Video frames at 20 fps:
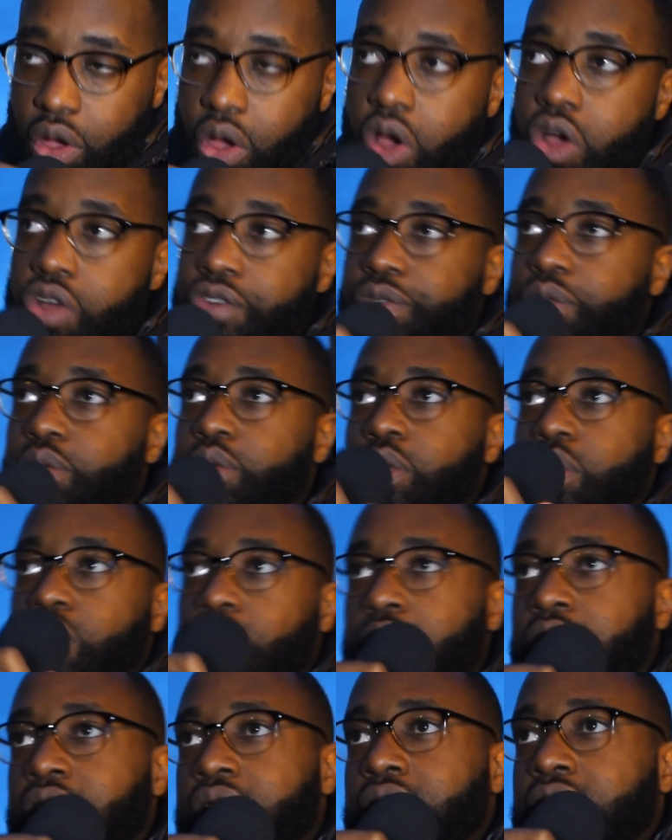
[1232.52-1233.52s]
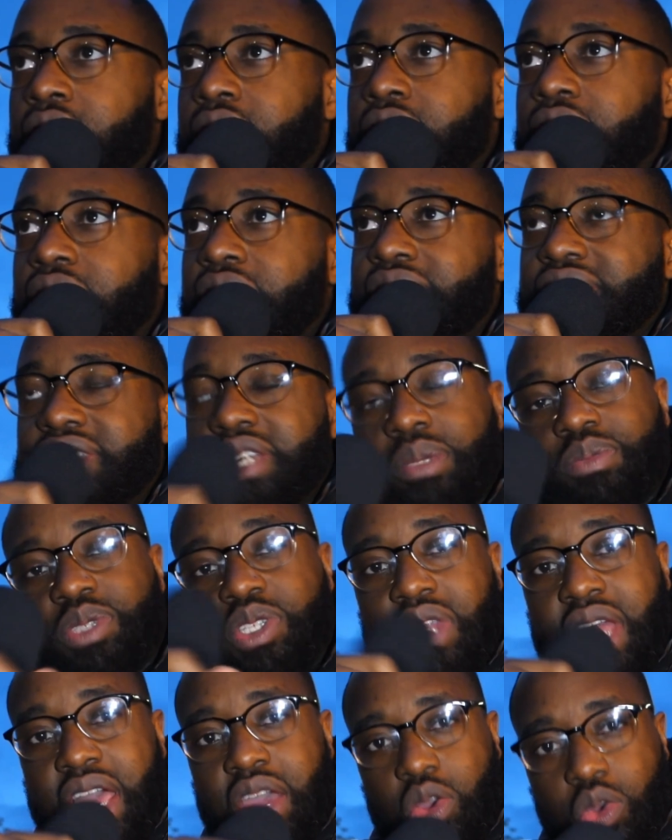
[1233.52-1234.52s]
overall, in
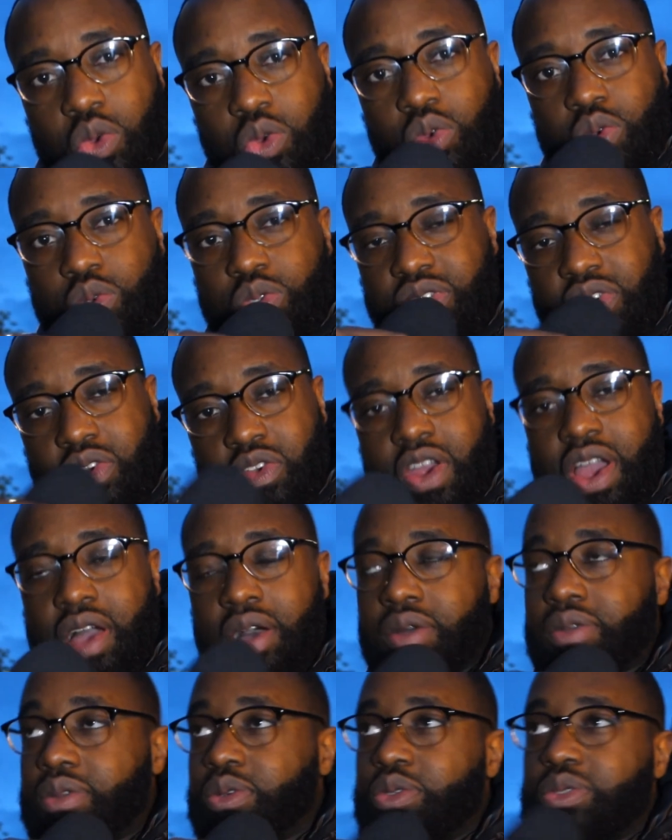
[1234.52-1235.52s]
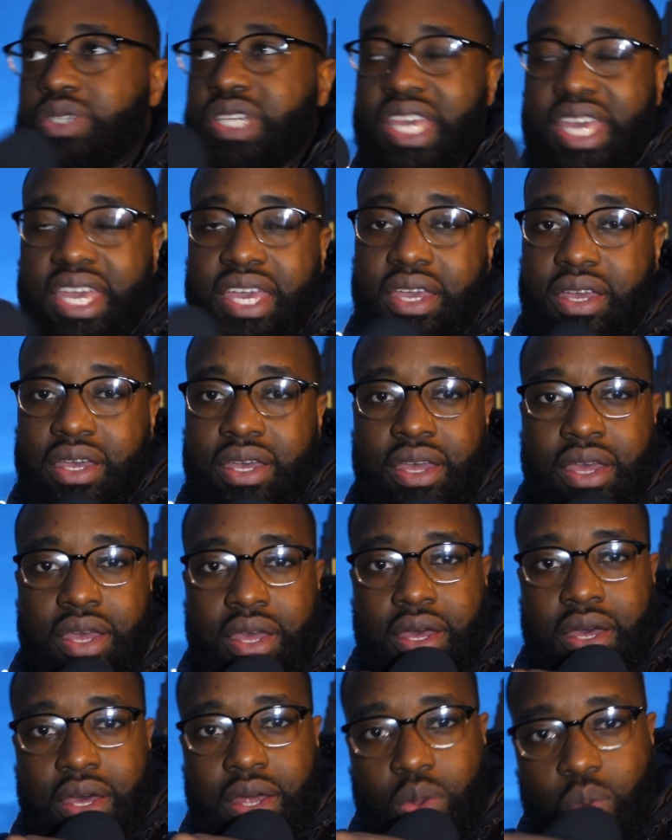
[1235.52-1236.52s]
terms of like who's crown, who's king
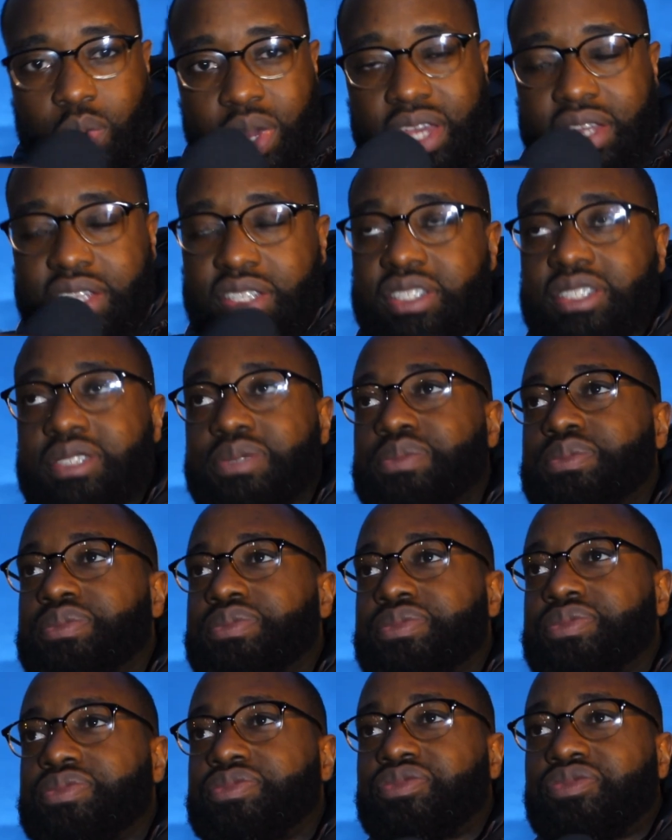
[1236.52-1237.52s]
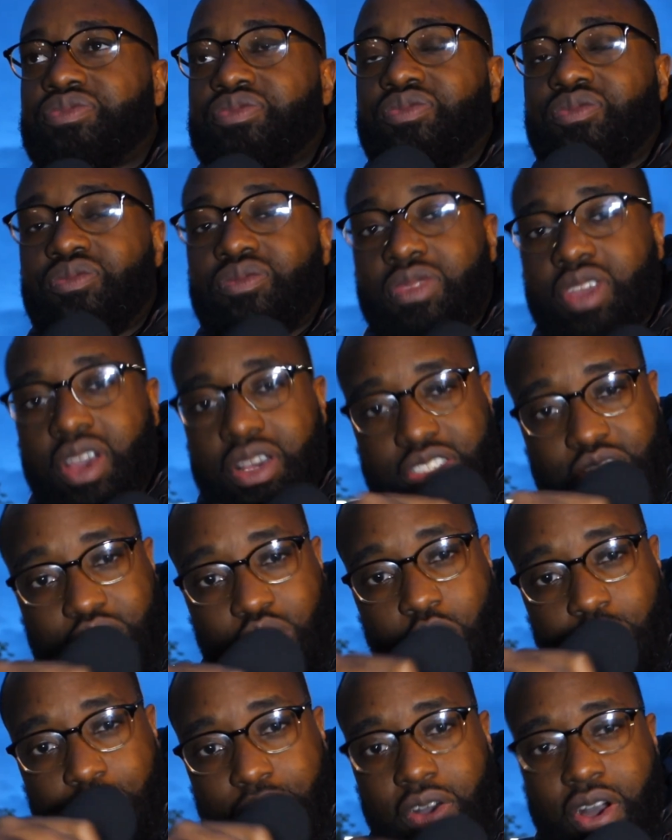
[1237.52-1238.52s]
of the wings,
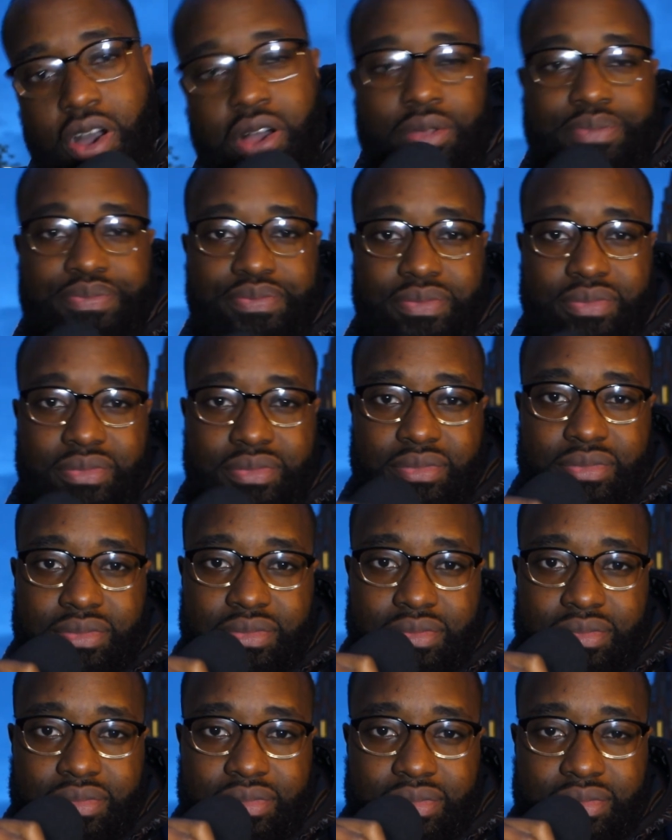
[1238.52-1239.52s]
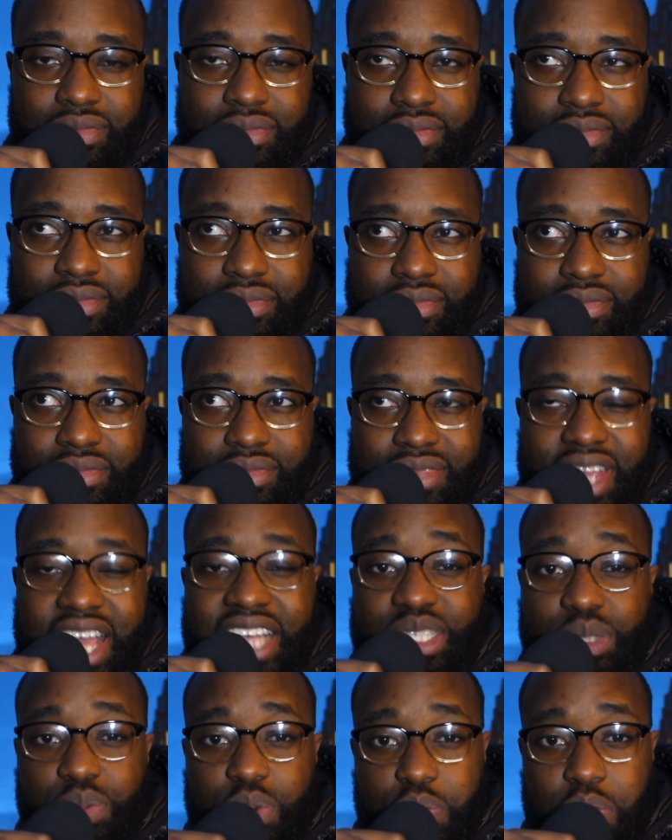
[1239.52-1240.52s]
so far
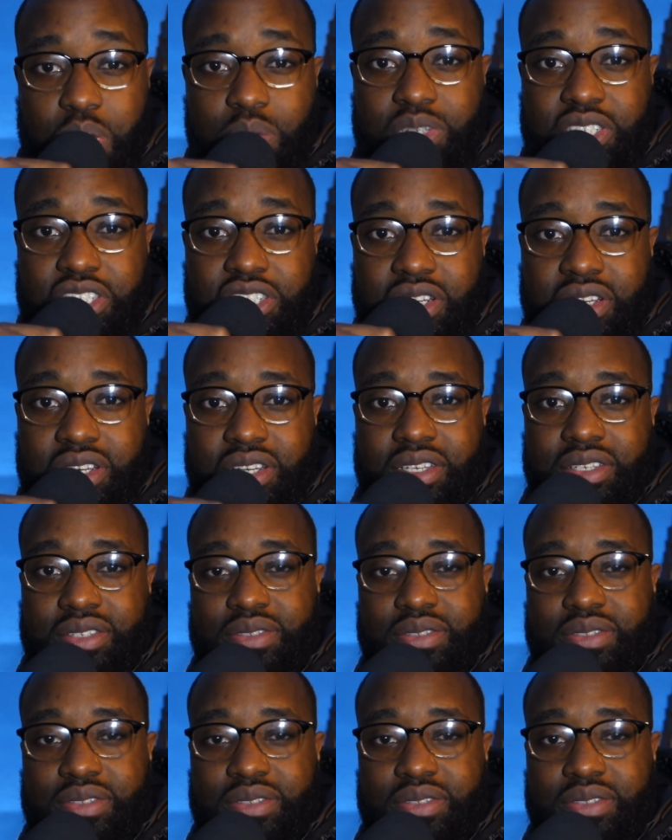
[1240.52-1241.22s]
has to be Mama Jerk.